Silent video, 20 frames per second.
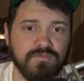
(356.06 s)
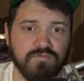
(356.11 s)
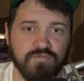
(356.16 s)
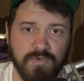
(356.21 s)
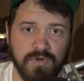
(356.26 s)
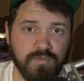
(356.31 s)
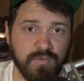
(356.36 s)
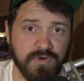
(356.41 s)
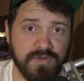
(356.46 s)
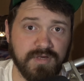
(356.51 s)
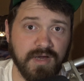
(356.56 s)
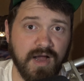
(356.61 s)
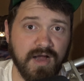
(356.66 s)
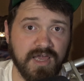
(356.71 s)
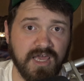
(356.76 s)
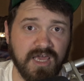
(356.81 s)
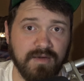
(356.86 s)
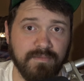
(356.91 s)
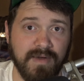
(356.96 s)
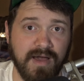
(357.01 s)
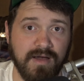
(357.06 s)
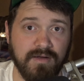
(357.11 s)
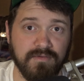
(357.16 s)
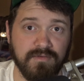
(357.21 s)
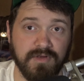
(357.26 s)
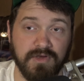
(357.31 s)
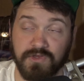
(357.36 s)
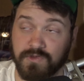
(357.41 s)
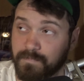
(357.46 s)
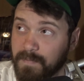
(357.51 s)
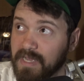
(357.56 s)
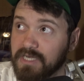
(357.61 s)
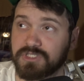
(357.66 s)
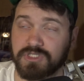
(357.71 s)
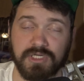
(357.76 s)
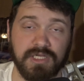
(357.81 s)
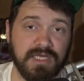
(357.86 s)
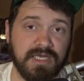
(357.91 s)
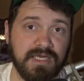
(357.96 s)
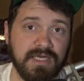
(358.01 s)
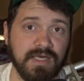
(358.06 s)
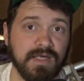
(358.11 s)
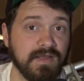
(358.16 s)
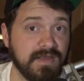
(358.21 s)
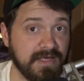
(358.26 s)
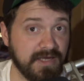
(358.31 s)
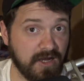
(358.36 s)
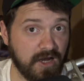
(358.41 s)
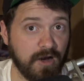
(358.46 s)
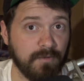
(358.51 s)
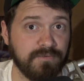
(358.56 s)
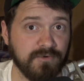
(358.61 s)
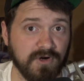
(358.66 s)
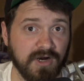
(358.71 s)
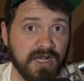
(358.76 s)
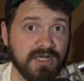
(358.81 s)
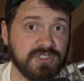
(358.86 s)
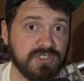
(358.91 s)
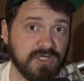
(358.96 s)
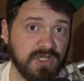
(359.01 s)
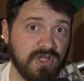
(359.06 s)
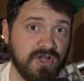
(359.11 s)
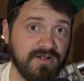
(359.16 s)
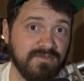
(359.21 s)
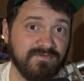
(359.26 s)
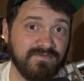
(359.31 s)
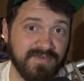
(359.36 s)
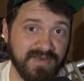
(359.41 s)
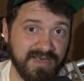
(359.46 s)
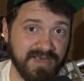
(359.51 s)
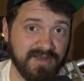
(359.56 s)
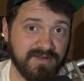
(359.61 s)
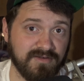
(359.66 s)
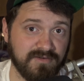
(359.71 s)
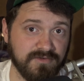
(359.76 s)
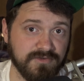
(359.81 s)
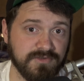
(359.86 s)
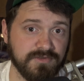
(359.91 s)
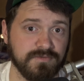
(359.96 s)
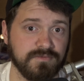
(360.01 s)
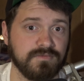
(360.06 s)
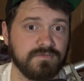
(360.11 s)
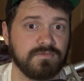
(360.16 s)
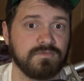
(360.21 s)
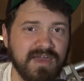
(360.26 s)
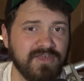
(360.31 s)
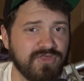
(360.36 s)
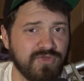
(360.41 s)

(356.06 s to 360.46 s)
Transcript: when we're talking about especially the upper echelon vehicles. A